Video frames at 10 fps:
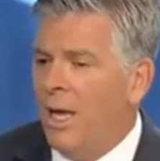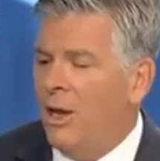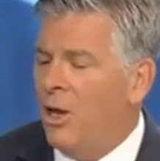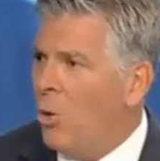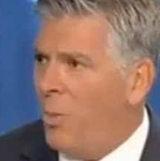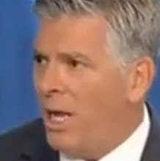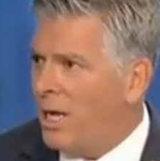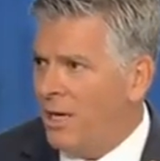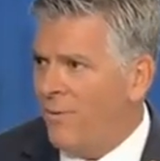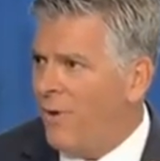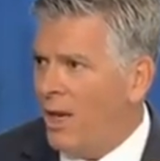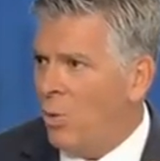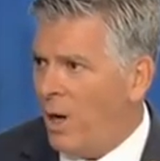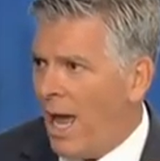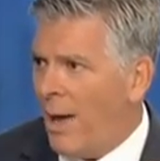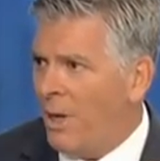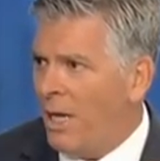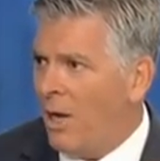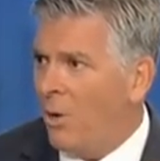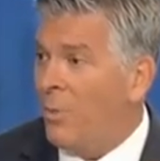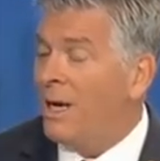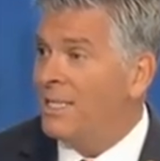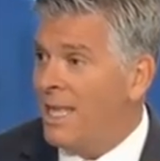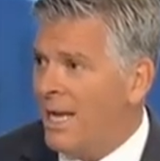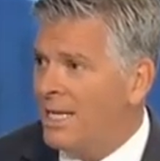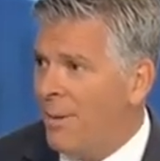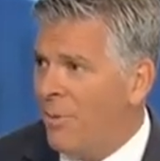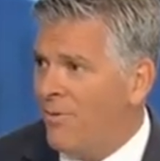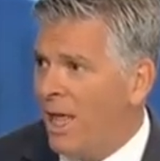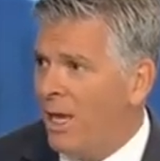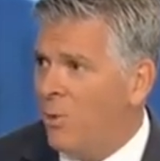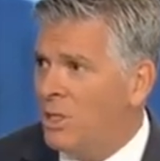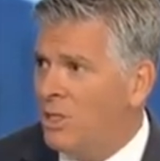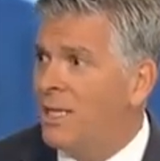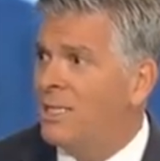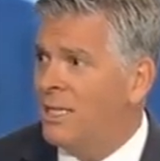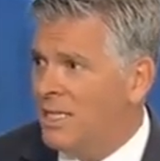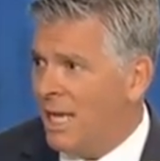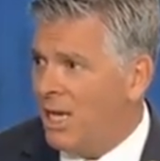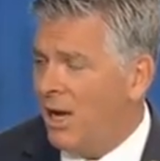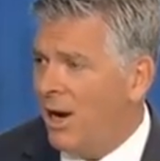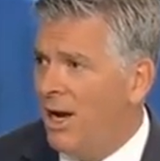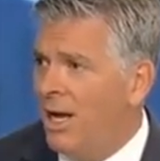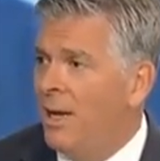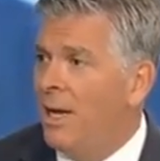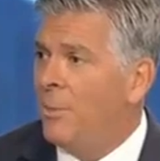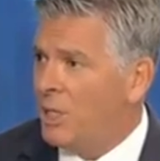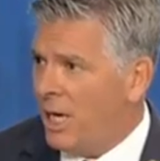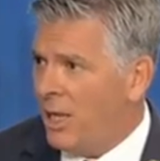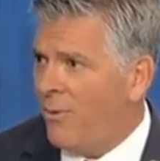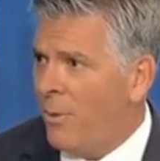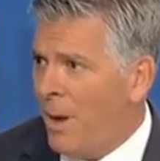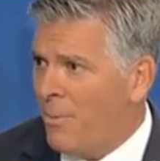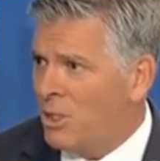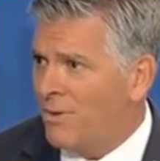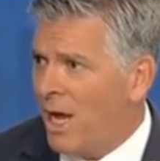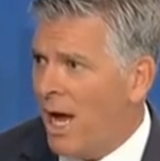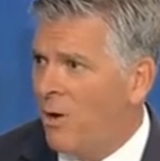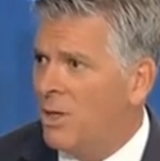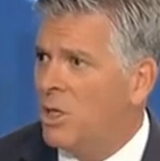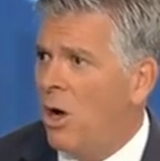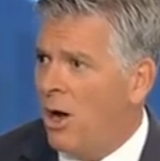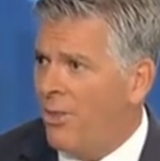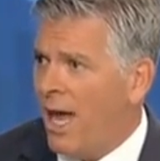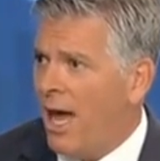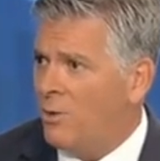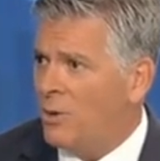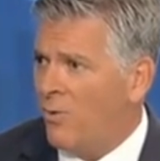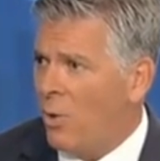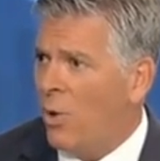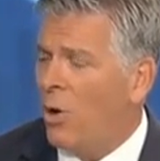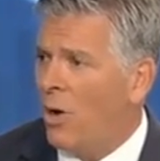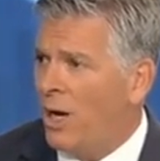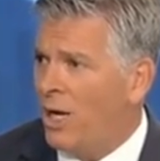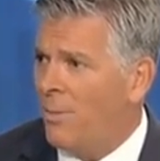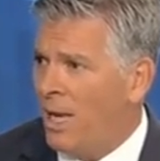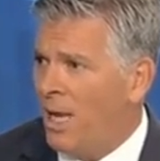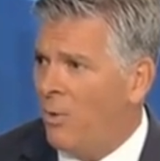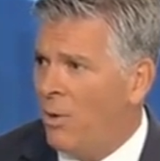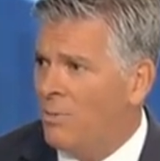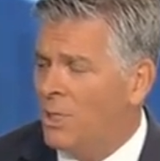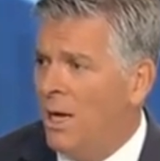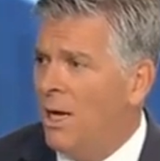nobody can defend what happened here, but it's that type of language that's incendiary, particularly for members of Congress on the House floor or in committee rooms.